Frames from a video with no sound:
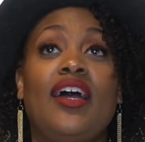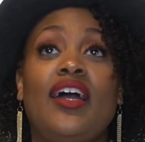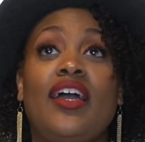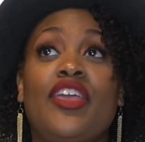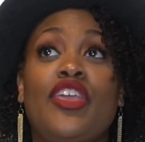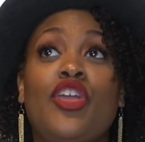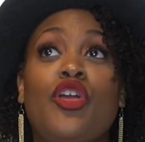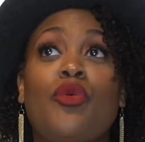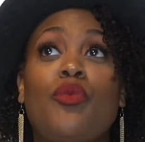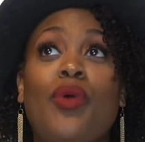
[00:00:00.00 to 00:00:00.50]

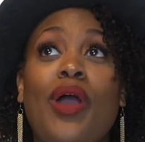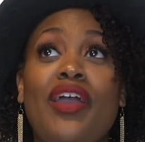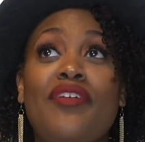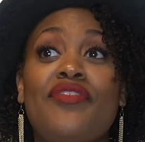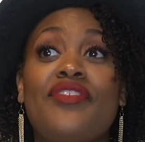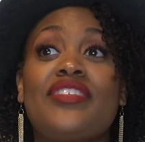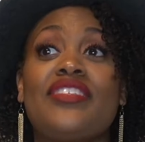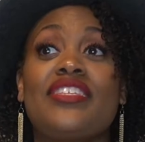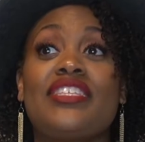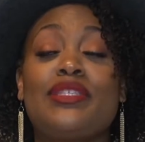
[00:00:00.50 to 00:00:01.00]
your
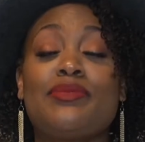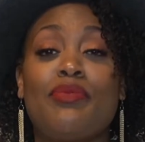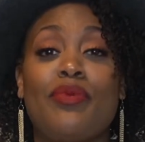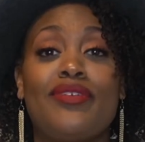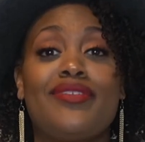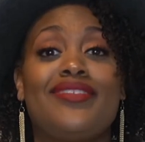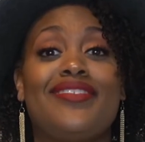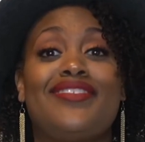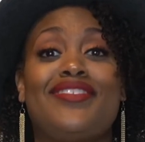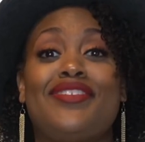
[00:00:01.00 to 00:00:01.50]
wife is
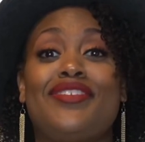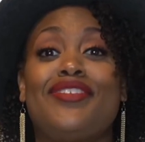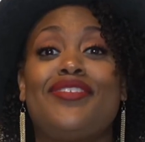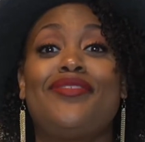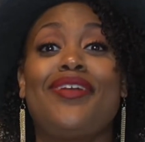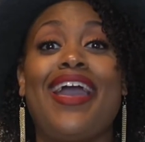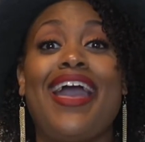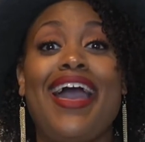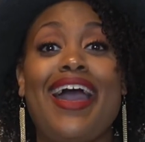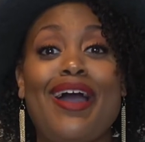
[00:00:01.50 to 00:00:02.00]
expressing to
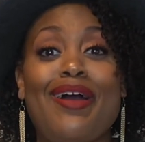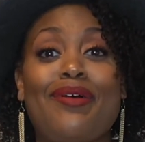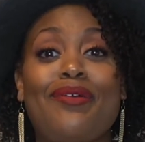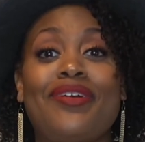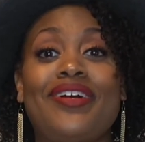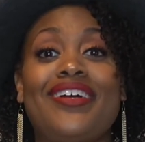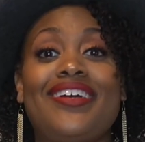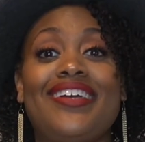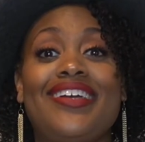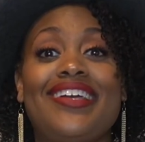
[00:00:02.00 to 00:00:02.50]
you
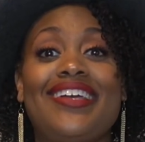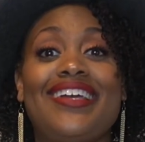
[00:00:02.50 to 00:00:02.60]
how